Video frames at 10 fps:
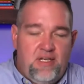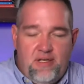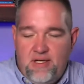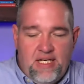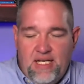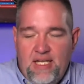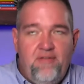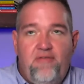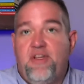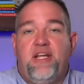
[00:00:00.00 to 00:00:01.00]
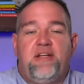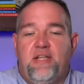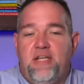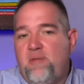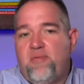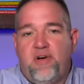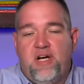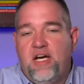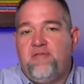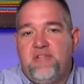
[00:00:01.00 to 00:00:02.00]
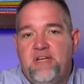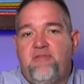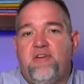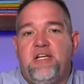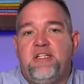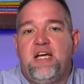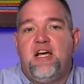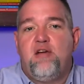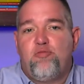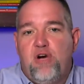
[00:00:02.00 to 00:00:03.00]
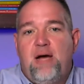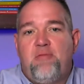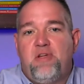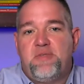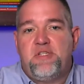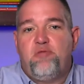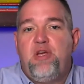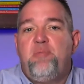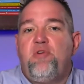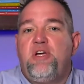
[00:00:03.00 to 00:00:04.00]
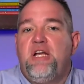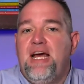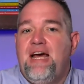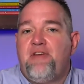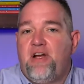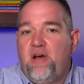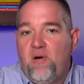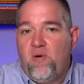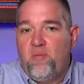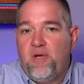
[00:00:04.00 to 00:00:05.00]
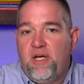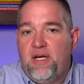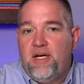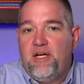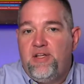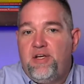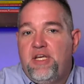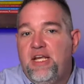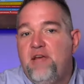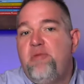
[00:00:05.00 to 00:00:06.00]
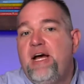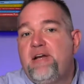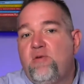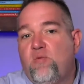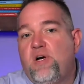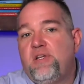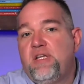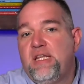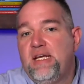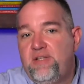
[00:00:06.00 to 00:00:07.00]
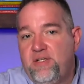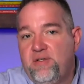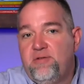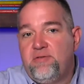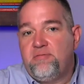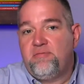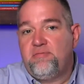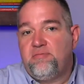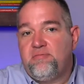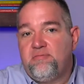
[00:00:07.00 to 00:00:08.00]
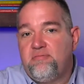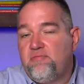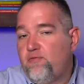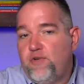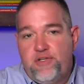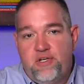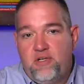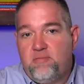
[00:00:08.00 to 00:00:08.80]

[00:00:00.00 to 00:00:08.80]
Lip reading: infinite number of different problems that people could have at home that could impact the work that they do, for sure.